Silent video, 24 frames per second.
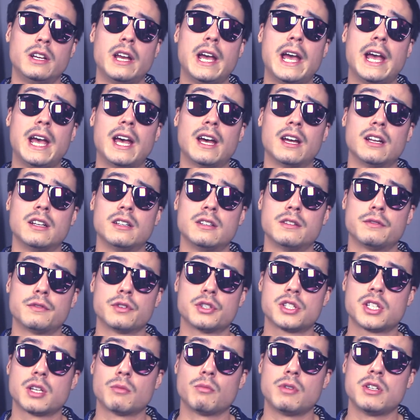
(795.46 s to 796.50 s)
and for
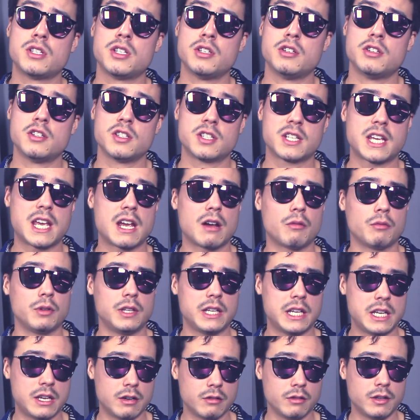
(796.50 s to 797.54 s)
some reason you just can't
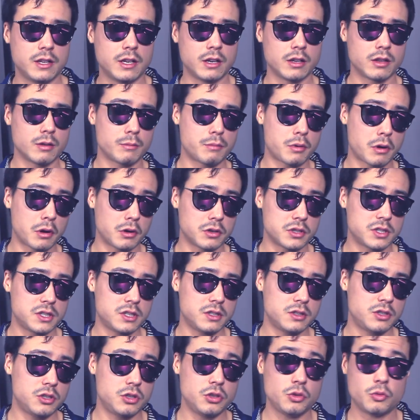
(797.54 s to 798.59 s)
really hear the other
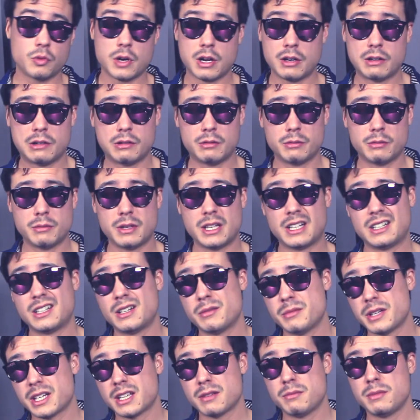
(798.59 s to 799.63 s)
person too well,
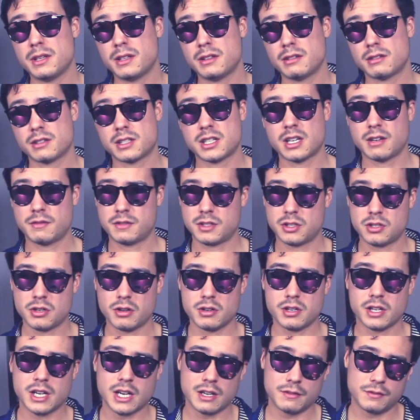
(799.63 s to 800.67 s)
it can be a little tough to turn
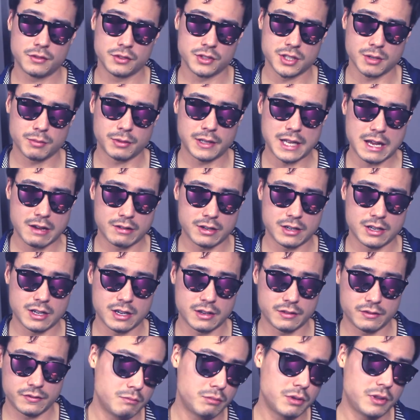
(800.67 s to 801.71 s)
your headphones up loud
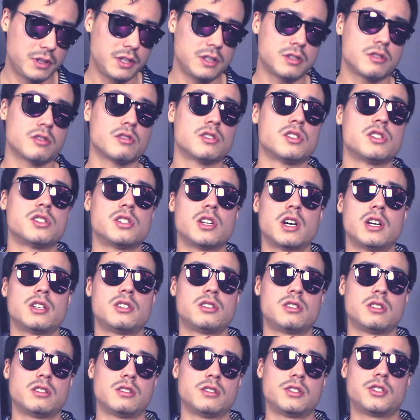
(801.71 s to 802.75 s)
enough. But these are
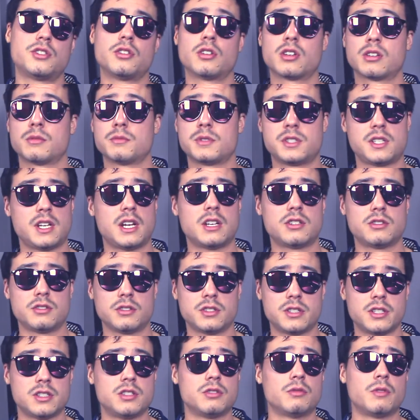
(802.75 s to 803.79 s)
such circumstantial
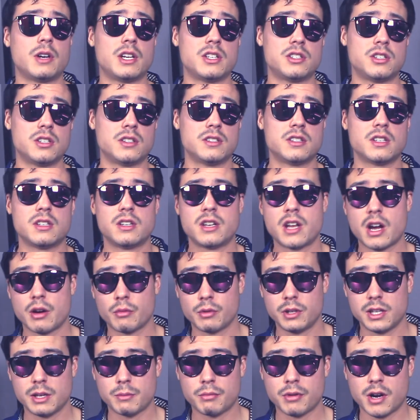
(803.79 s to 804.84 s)
situations, not
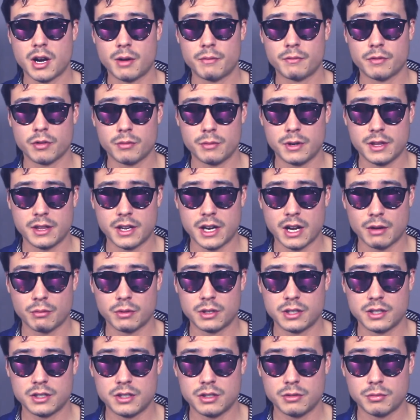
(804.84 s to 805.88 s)
really a problem for me that I
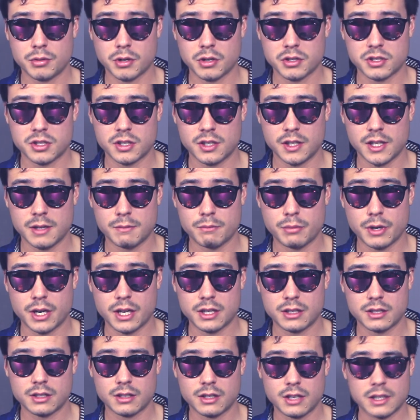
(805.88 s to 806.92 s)
run into personally,
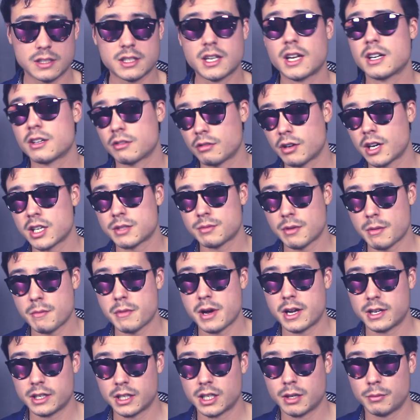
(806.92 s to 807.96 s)
but it's kind of crossed my
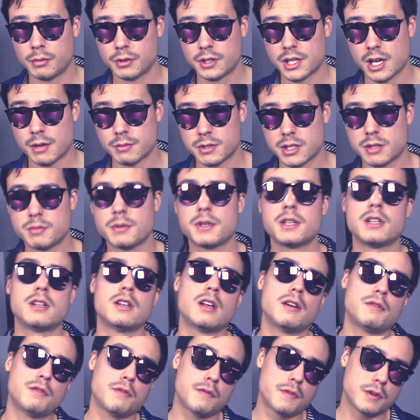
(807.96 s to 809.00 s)
mind a couple times. It's been
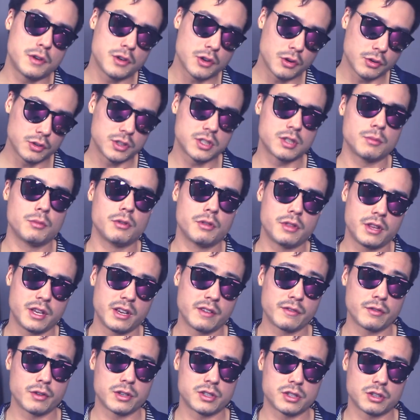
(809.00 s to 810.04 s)
enough of a noticeable thing
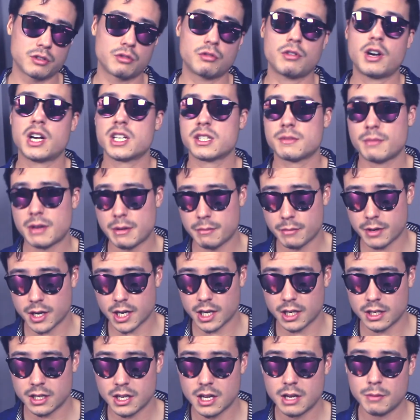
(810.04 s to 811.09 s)
for it to cross my
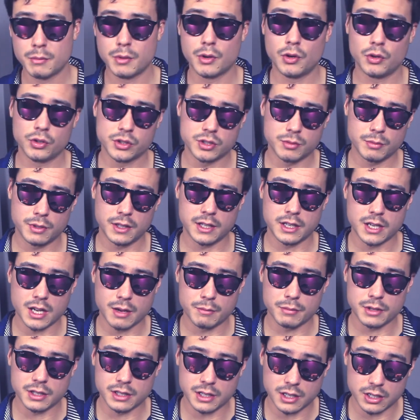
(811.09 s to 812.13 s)
mind, but ultimately not
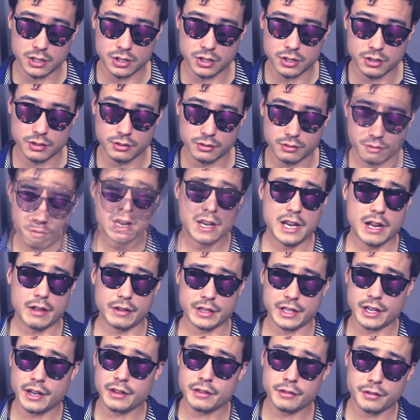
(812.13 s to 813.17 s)
be an issue. Now
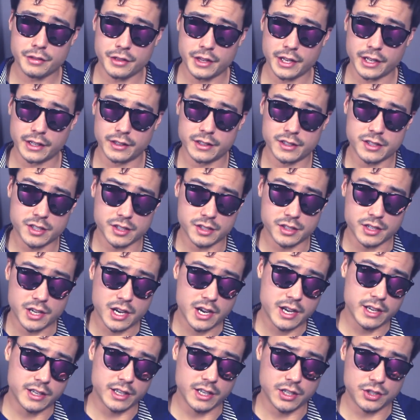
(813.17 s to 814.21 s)
the other thing, and this is
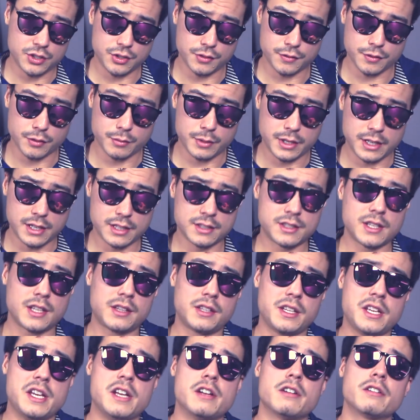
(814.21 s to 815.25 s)
not an issue for me, is that
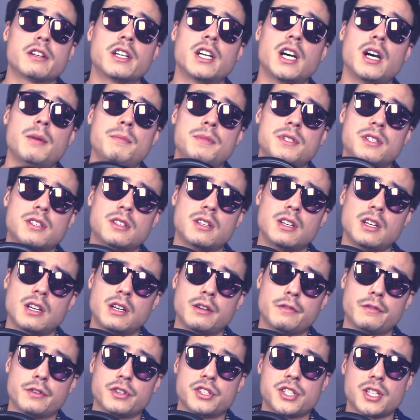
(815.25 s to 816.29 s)
the ear cups
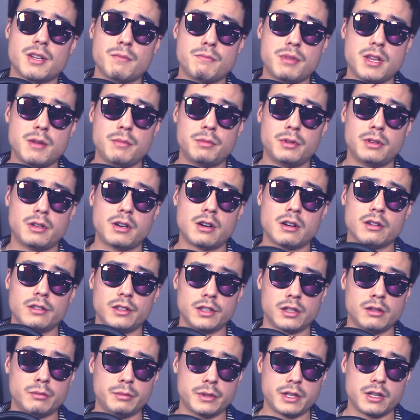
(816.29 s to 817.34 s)
for some people are a
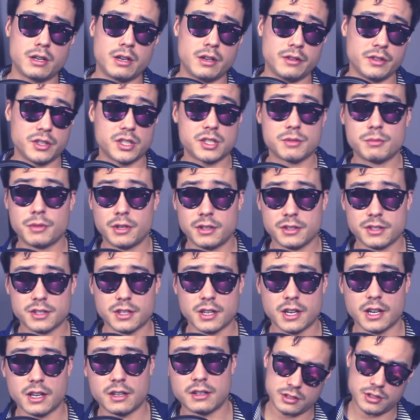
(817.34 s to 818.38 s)
little bit on the small
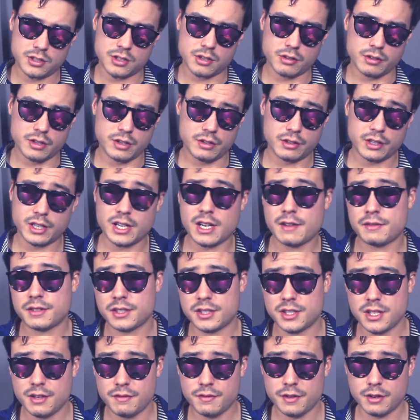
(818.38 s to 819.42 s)
side. So you're gonna have to
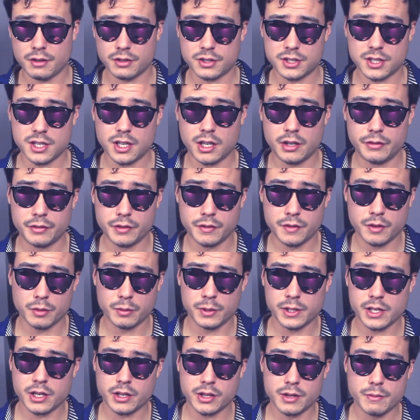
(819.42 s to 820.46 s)
see for yourself. If you're
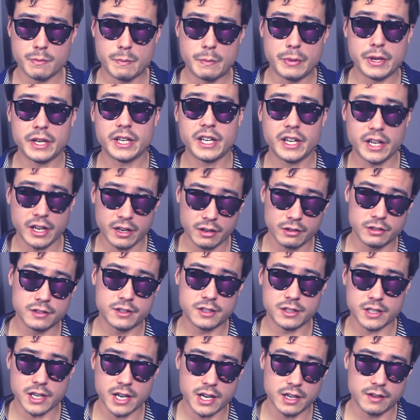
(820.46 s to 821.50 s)
really on the big eared
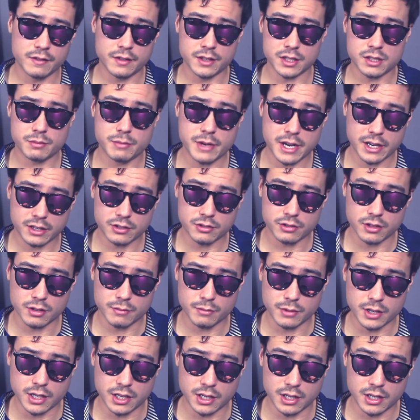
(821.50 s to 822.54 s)
side of the spectrum,